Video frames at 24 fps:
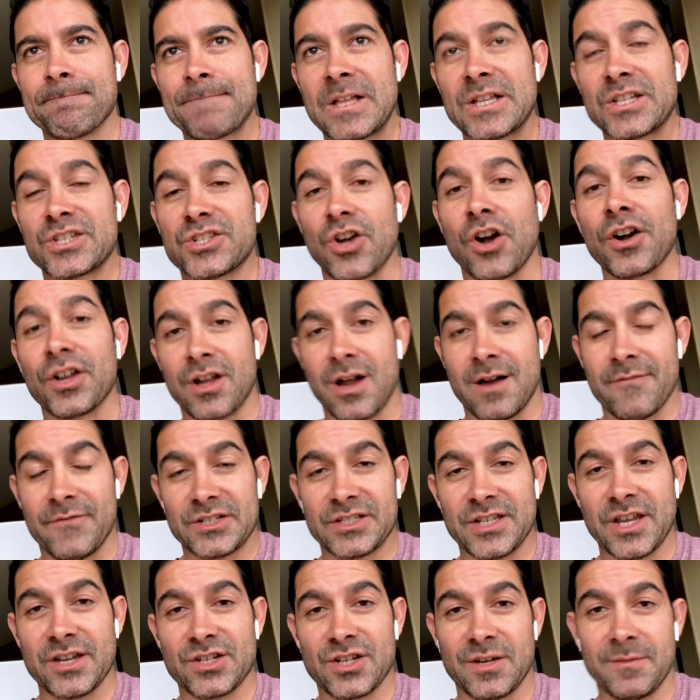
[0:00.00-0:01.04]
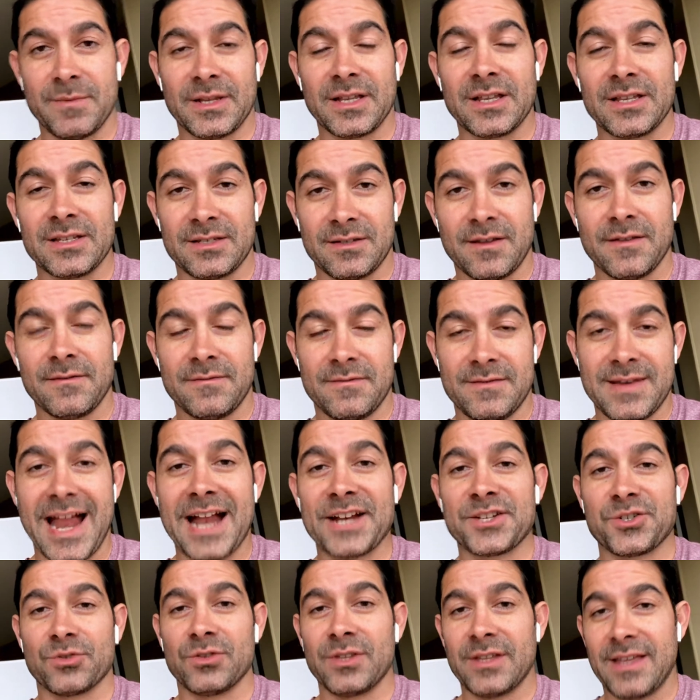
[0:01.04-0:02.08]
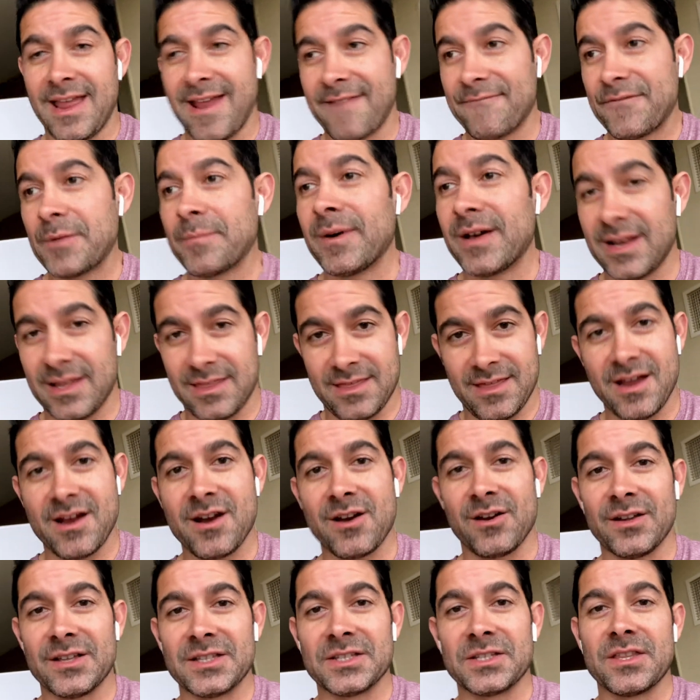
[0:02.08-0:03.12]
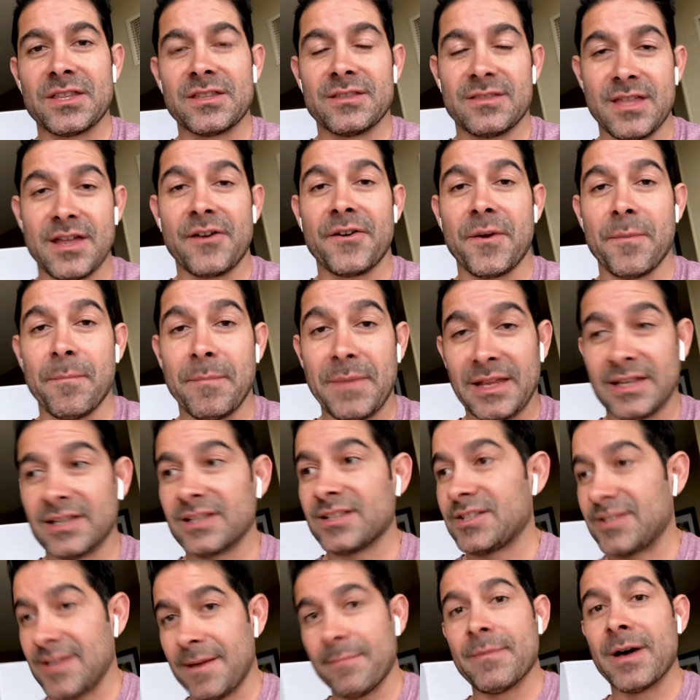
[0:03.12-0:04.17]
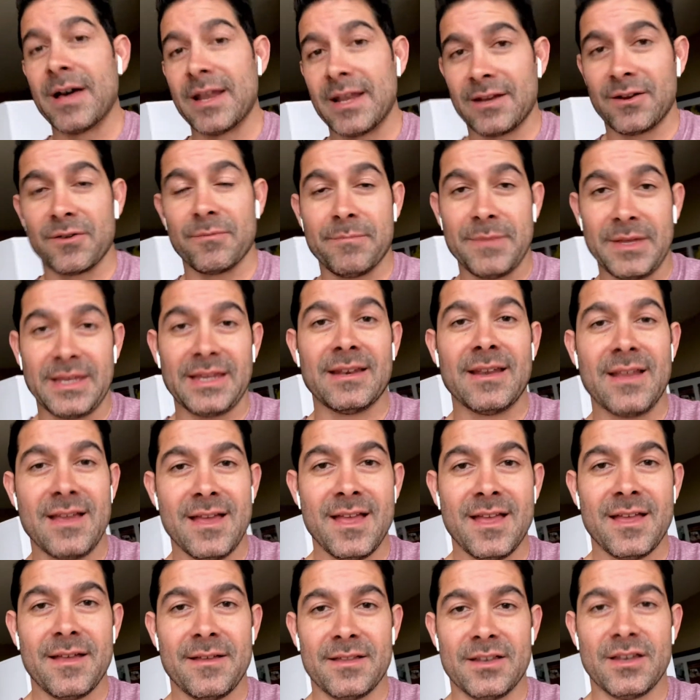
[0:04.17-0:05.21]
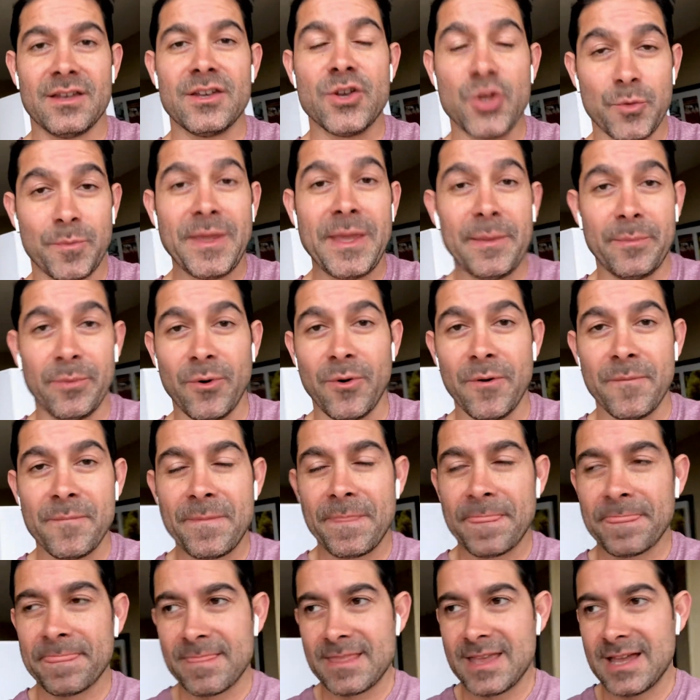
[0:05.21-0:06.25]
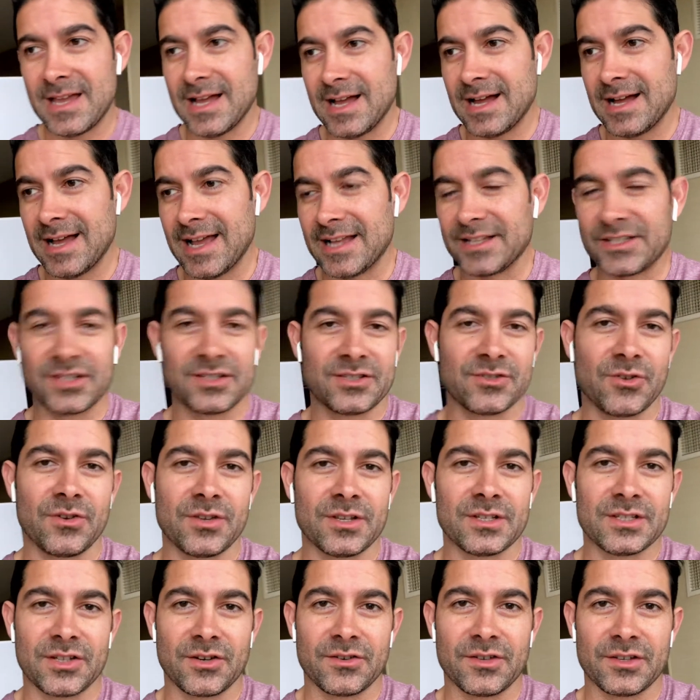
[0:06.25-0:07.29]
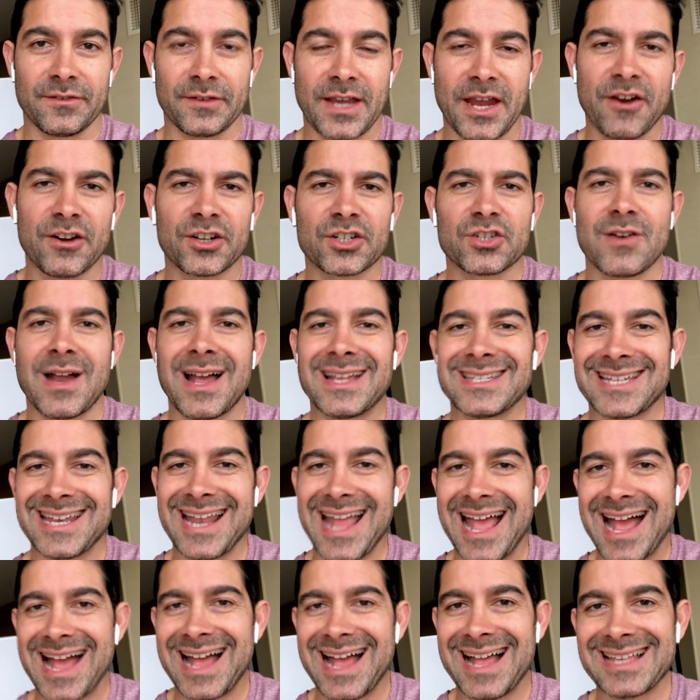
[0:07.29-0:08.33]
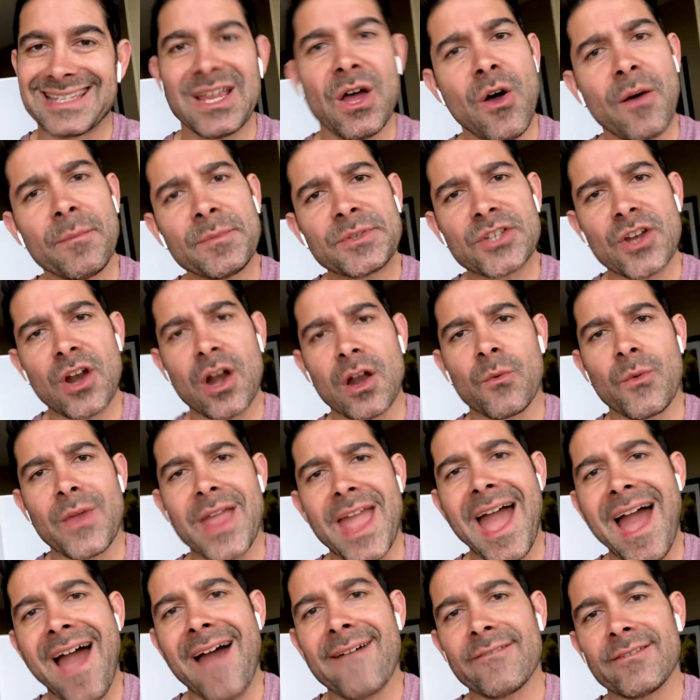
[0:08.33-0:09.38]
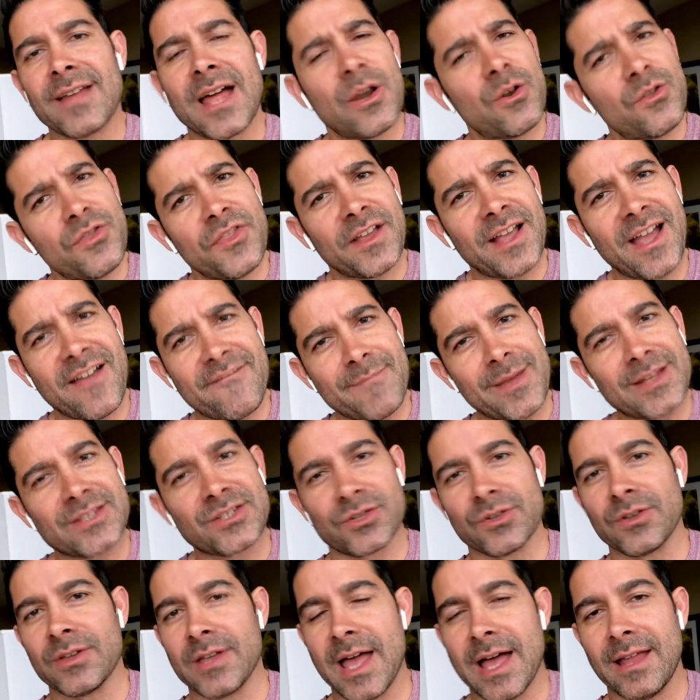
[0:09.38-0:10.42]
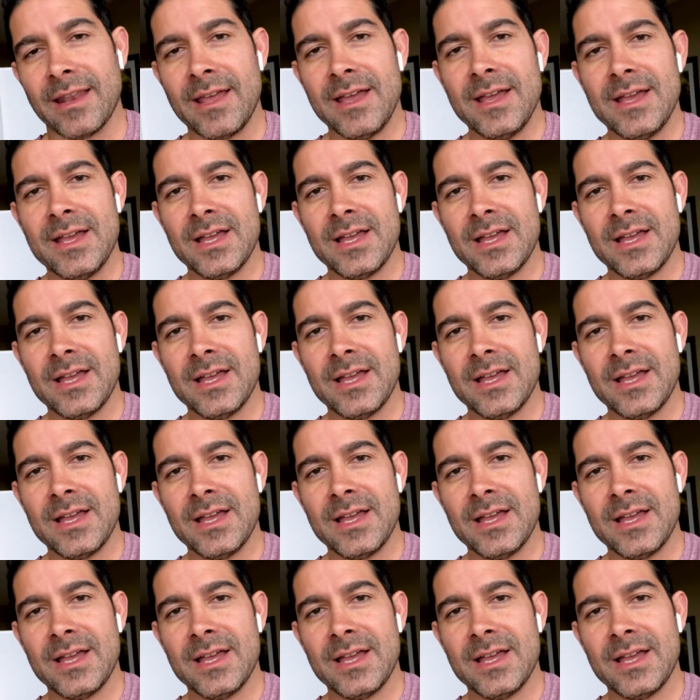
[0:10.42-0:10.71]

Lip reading: start a conversation, because naturally everybody there is there to meet somebody or meet new people, and to sort of characterize it as, "Oh, I'm sorry, I don't think I've met you yet,"